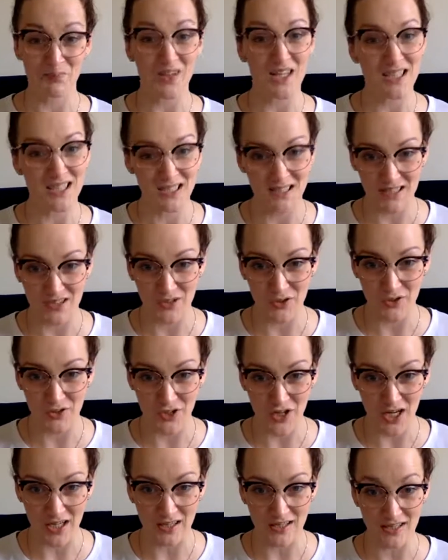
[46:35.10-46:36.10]
this is your
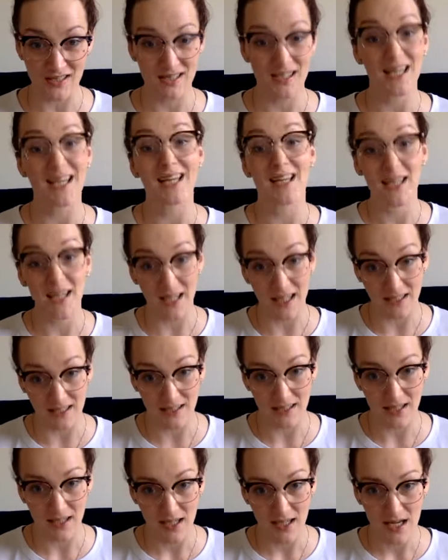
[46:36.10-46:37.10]
chance. Again,
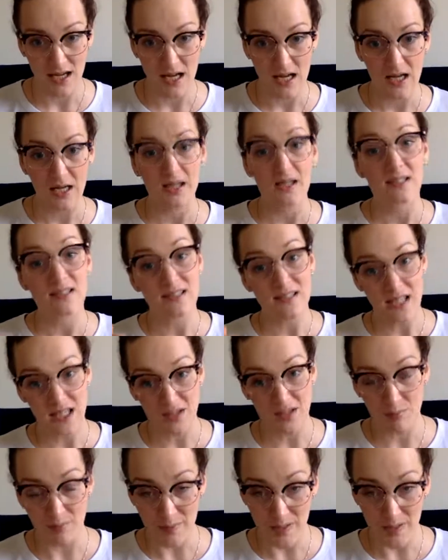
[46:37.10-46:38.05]
send